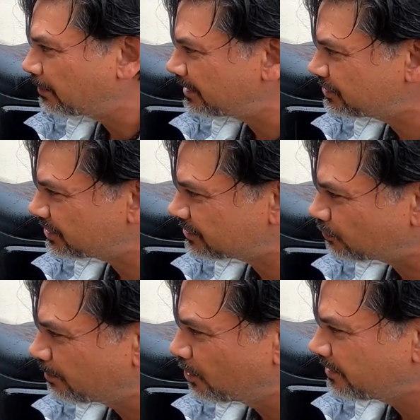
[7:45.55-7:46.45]
but it's just
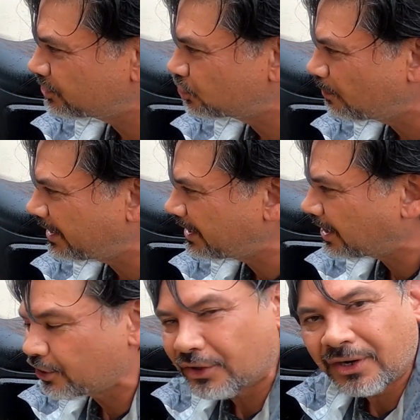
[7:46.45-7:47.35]
removing too many
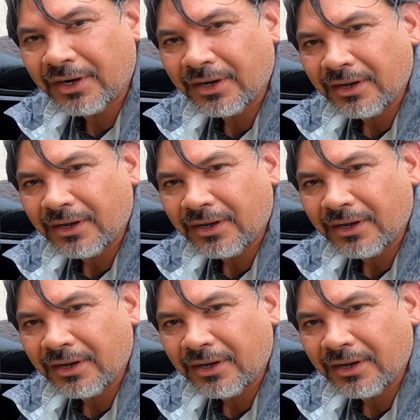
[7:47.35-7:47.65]
other